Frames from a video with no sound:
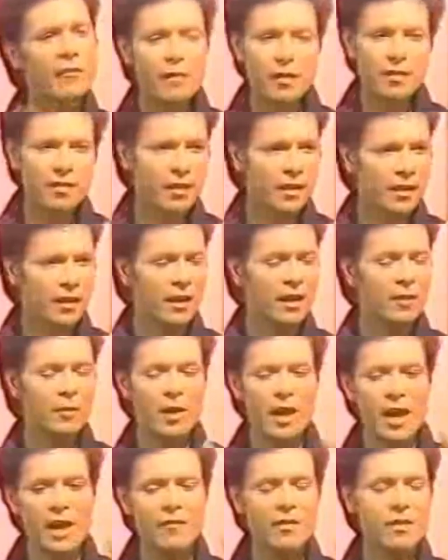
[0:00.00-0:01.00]
everything
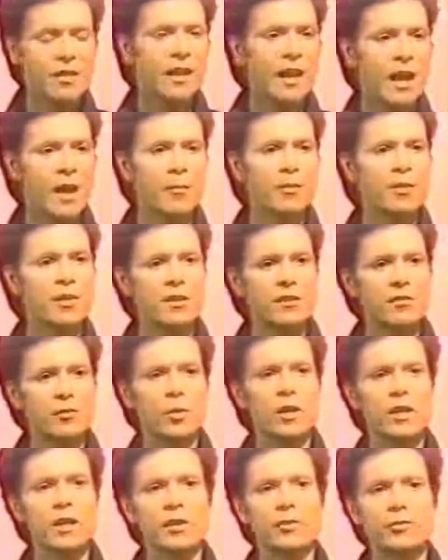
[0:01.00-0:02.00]
happened in
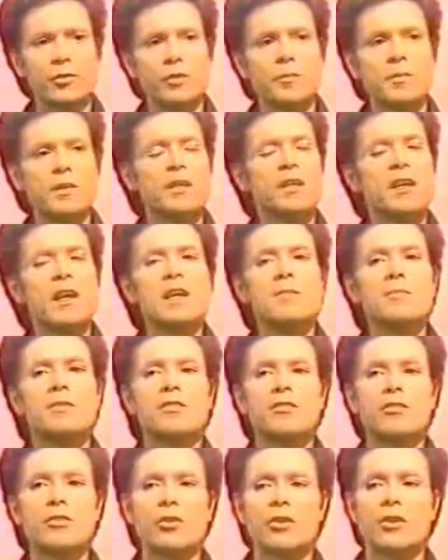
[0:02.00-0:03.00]
this one little room, and a
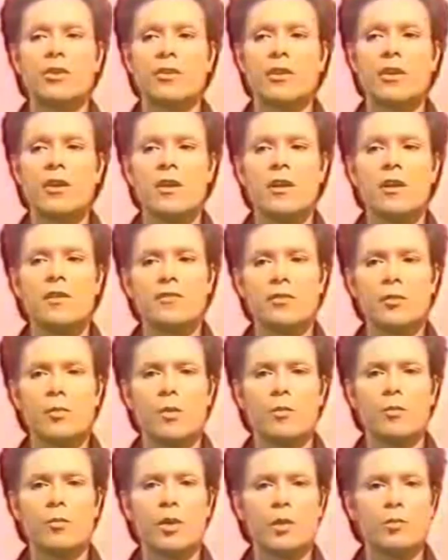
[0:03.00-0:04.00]
neighbor saw
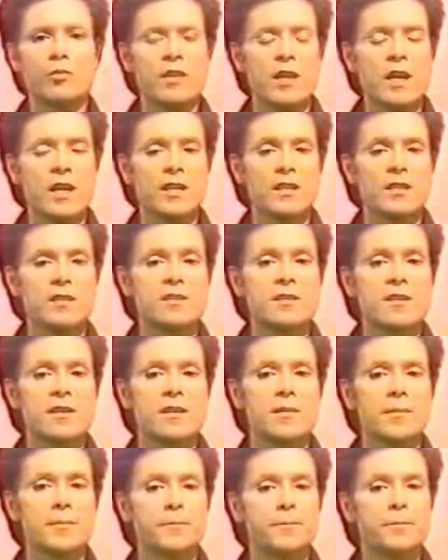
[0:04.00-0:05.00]
what it was like,
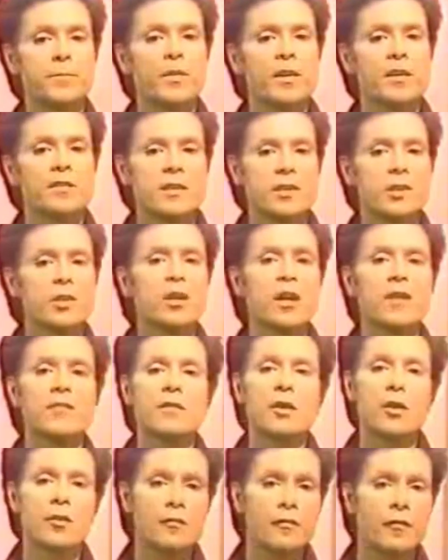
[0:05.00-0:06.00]
and said, look,
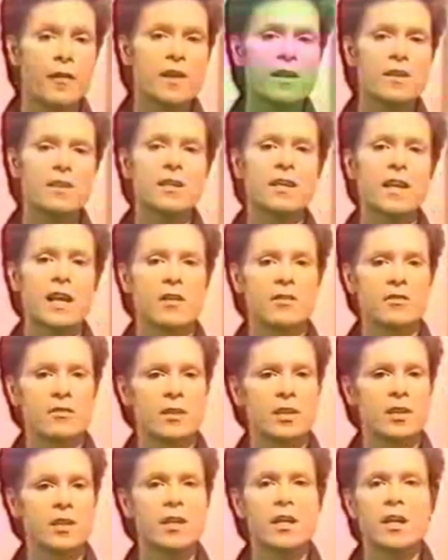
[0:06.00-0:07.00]
I've got a friend in the
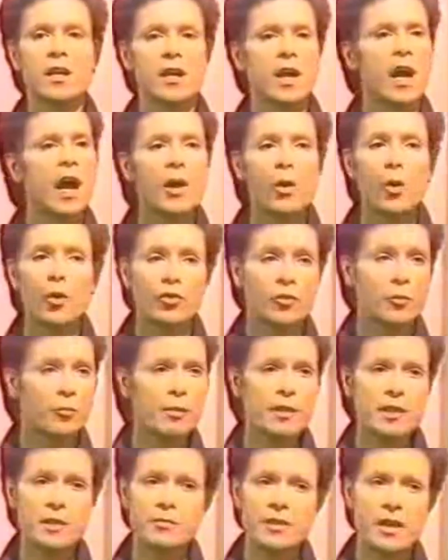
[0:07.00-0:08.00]
council, and I ought
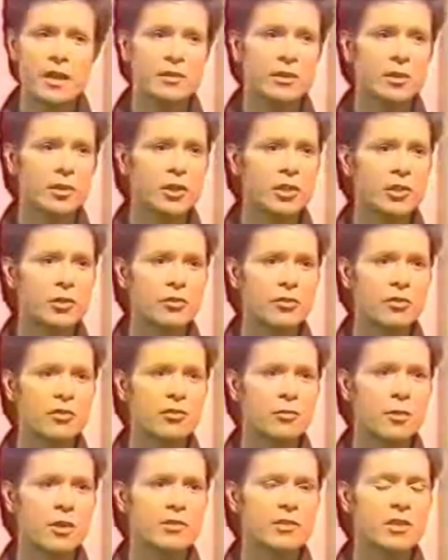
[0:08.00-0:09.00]
to bring them down to look at your
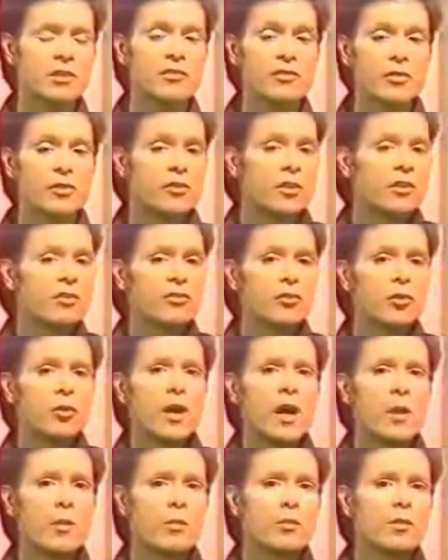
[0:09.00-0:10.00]
situation. As soon as they
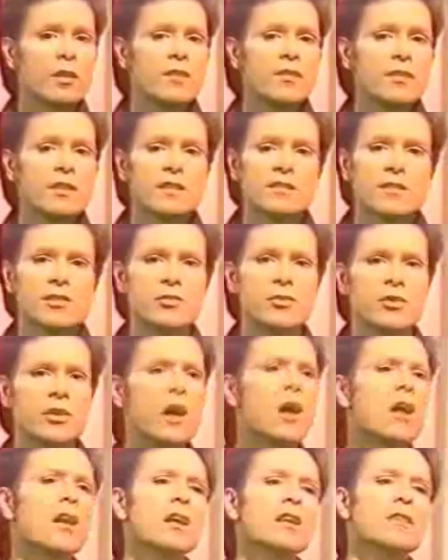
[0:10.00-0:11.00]
saw how we were living, they said, you
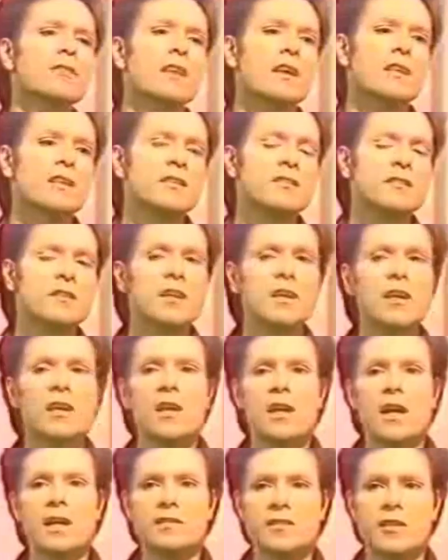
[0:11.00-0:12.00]
can't live like this.
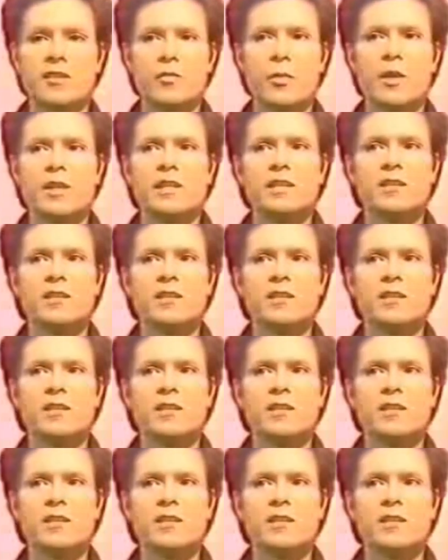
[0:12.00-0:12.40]
Instead of